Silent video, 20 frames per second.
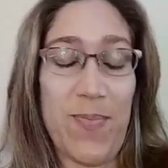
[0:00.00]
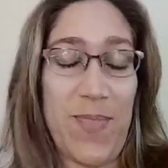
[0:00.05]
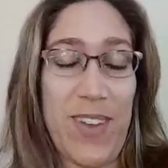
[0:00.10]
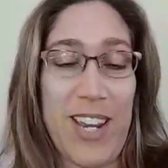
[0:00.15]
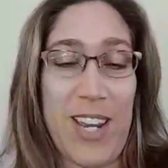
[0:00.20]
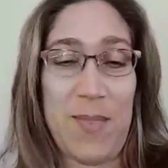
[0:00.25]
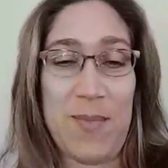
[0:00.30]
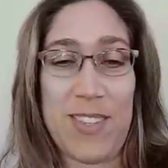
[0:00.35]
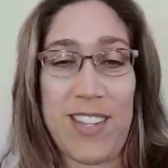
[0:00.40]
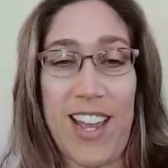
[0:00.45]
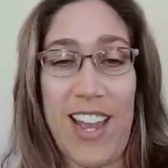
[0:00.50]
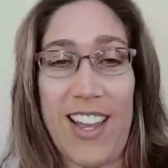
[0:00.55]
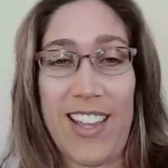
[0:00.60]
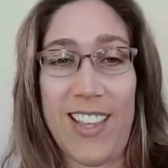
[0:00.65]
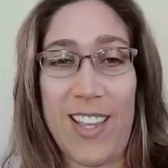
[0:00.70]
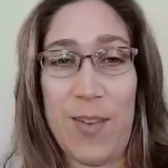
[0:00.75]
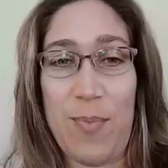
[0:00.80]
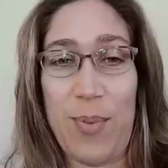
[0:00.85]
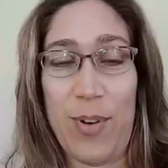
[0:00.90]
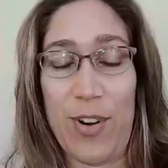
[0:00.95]
name's
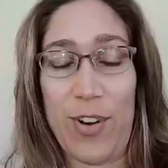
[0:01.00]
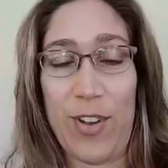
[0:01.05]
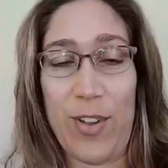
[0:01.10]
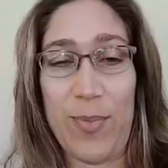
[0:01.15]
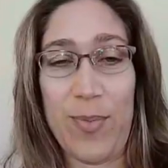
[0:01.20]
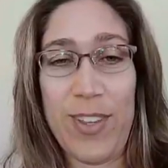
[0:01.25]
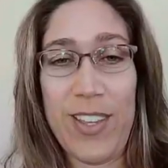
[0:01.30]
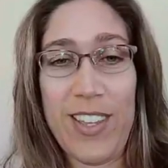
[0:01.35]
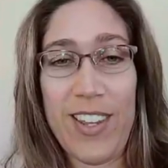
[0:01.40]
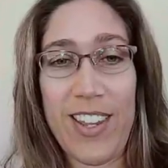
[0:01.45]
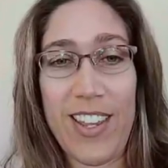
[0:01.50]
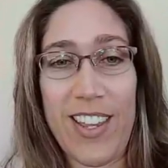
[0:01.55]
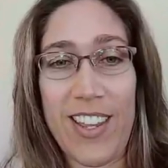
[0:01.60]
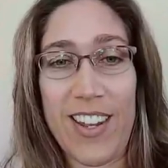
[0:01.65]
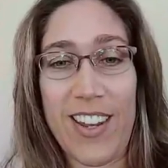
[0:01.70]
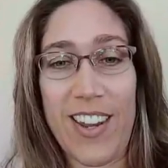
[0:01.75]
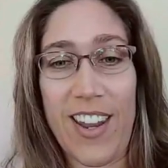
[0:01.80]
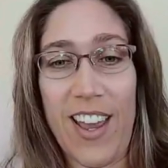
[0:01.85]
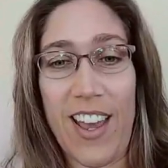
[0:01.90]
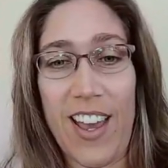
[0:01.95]
Kyla Perlman,
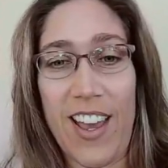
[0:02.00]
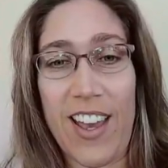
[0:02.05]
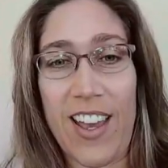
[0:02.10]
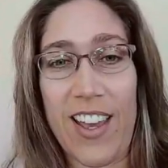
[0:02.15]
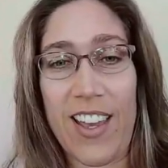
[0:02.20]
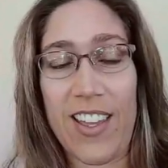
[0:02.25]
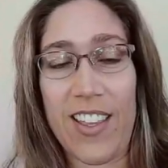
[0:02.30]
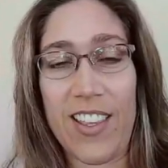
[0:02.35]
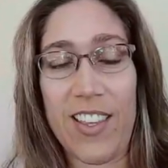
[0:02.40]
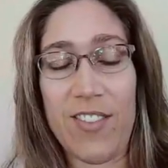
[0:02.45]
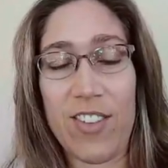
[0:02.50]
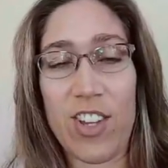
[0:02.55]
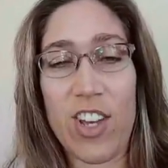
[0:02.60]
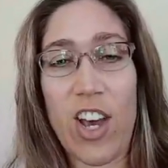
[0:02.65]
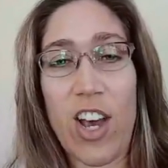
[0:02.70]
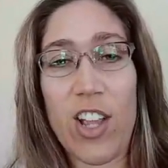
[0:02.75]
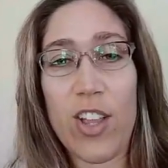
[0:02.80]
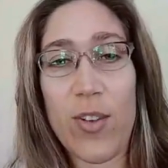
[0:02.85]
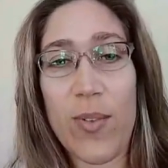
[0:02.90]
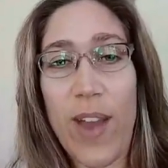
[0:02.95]
and I live in
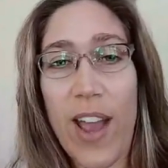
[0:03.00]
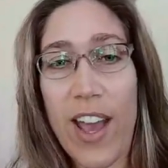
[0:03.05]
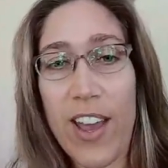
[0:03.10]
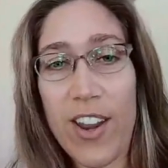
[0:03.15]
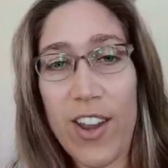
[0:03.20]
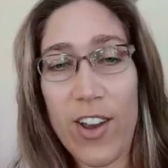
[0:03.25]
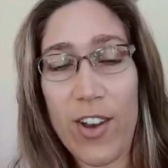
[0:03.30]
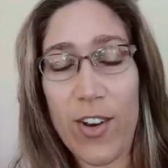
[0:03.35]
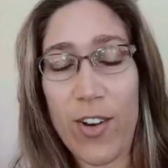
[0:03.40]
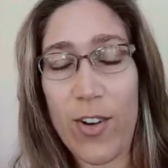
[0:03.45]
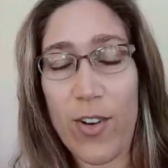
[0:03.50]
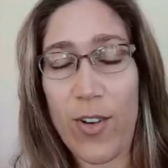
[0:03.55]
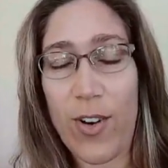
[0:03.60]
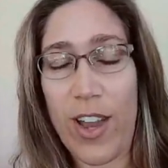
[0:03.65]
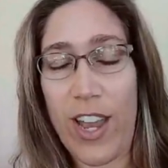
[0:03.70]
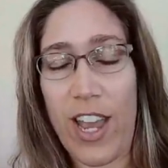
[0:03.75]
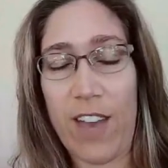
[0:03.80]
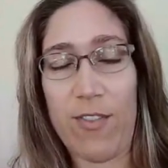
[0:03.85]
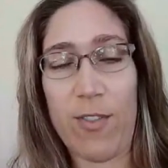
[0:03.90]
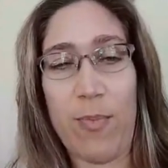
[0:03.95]
Colorado.
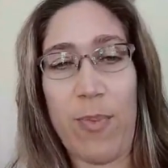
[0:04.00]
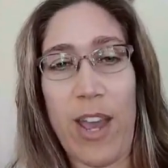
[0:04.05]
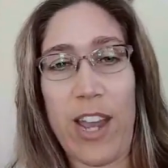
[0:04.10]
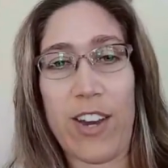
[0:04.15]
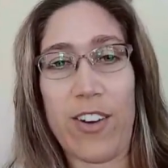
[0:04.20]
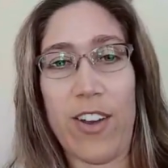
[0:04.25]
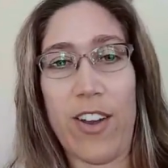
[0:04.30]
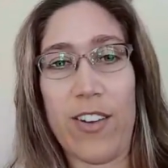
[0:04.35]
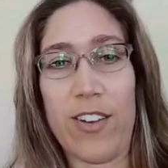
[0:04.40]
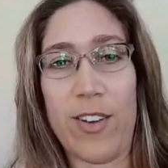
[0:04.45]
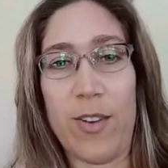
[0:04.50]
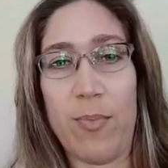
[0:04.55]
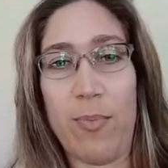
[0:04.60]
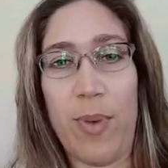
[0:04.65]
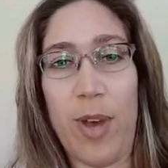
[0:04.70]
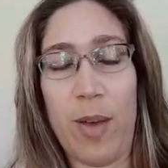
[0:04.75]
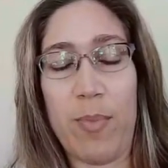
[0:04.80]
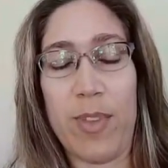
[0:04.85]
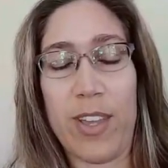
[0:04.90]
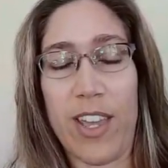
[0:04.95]
I have a background in
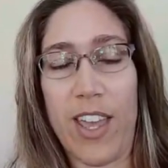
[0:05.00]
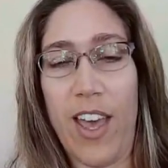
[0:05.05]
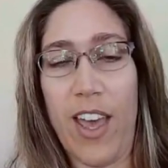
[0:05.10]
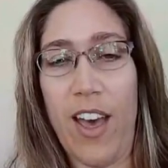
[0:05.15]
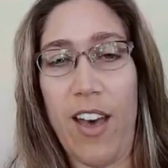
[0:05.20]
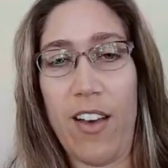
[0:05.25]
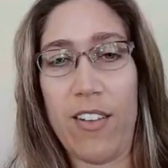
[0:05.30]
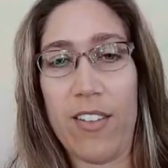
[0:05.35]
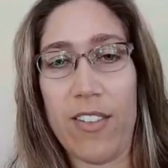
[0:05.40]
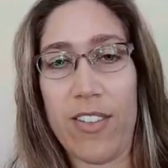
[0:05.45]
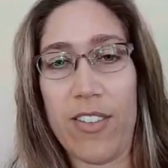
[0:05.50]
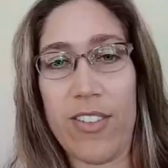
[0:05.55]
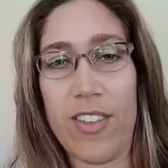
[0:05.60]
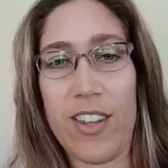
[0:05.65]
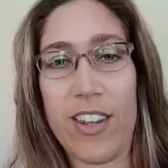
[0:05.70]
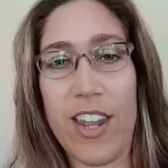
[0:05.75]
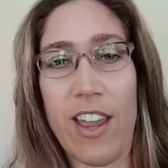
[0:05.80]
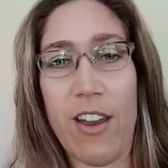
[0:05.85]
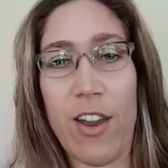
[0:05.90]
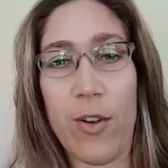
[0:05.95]
public health, and
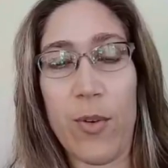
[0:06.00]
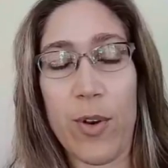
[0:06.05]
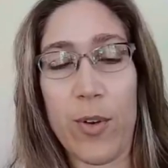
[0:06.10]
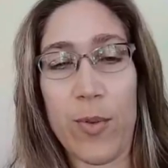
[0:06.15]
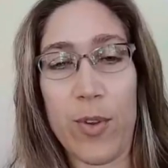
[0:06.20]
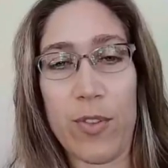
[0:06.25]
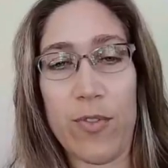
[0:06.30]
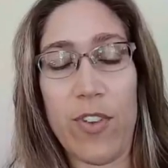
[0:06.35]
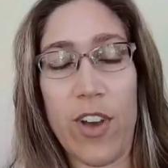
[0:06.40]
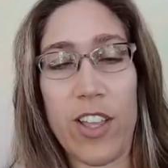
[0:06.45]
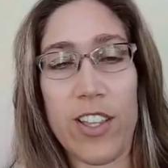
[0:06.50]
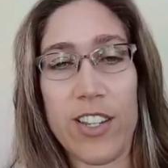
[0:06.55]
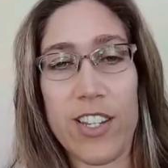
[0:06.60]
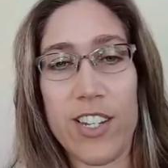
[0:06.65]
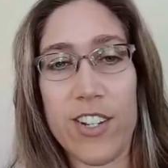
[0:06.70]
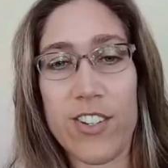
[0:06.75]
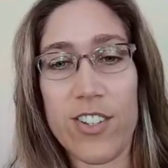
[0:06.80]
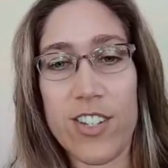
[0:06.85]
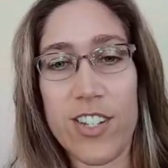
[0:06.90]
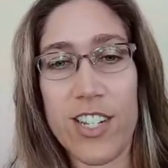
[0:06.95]
now I work with
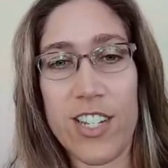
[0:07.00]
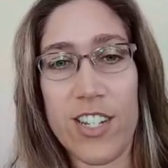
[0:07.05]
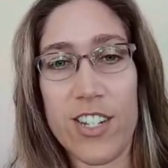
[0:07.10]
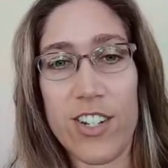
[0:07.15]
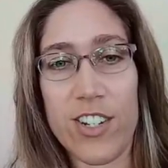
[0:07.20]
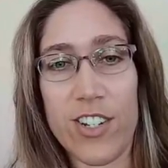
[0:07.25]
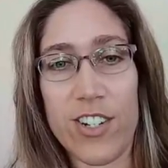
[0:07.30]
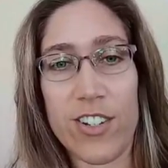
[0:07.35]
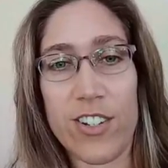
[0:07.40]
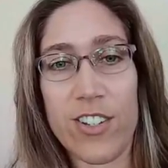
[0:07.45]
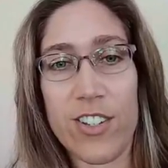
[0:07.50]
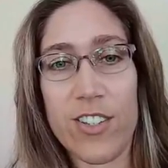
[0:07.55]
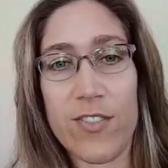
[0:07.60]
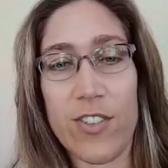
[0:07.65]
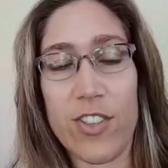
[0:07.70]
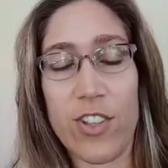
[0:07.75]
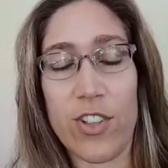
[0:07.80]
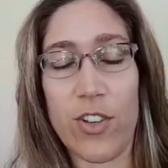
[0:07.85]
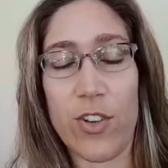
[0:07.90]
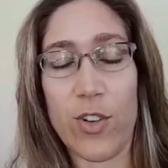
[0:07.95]
volunteers and interns for
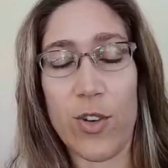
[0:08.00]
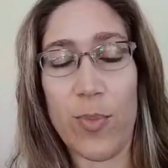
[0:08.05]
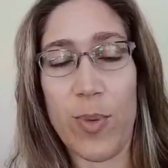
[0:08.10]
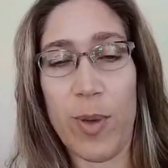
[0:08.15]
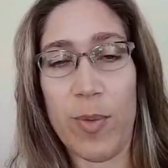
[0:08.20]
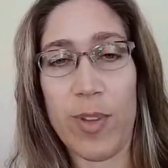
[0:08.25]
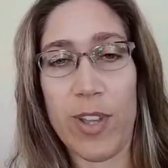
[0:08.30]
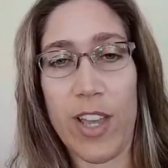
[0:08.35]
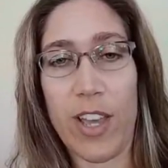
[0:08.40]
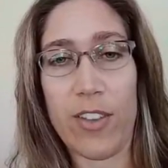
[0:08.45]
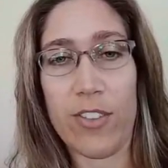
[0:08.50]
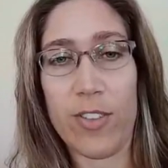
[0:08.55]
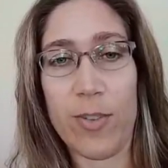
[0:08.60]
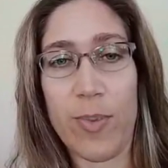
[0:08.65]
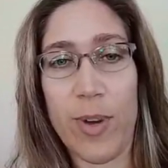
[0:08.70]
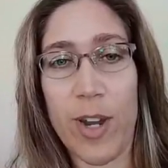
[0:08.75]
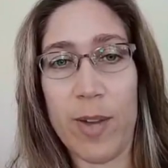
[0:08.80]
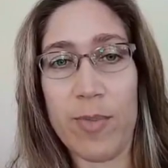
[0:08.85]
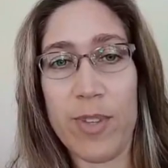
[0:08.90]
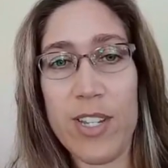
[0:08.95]
the local public health
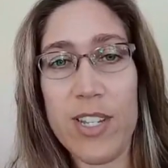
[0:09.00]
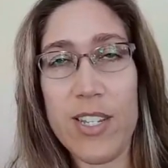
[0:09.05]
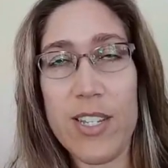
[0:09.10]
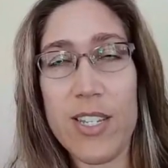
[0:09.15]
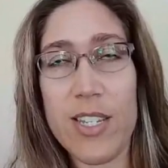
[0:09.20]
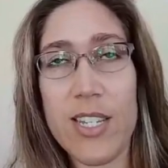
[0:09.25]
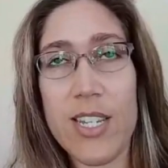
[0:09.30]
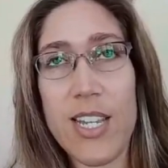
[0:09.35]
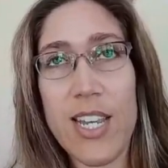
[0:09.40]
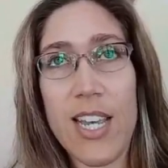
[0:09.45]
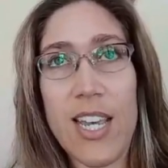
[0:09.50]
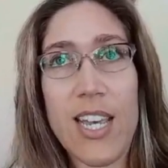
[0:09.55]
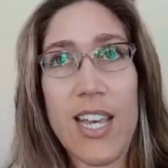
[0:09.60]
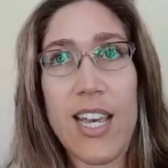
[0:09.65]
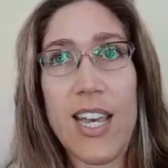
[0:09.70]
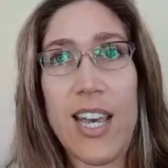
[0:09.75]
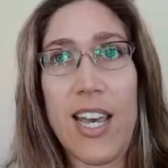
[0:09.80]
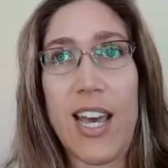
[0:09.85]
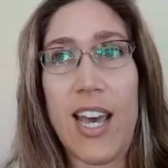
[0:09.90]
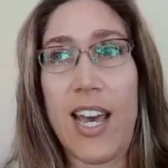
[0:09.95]
department.
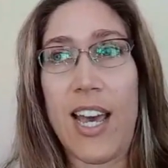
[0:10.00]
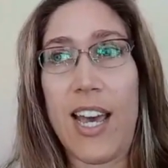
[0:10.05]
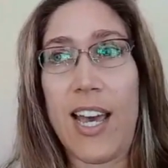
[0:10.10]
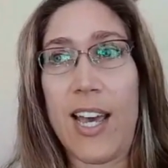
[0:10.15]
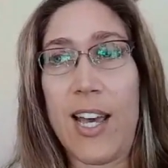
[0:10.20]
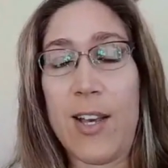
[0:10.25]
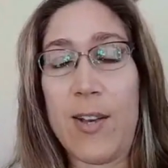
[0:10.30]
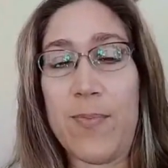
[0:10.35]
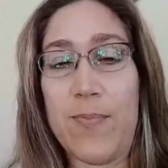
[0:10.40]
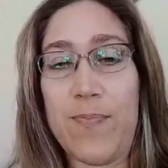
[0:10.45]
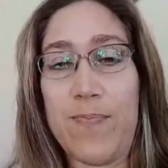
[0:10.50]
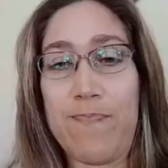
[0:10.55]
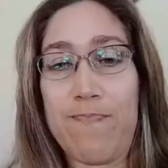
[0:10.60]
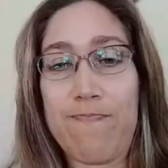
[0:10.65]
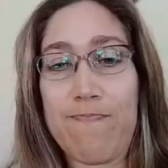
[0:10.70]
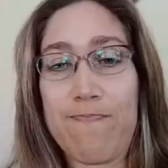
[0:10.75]
Um,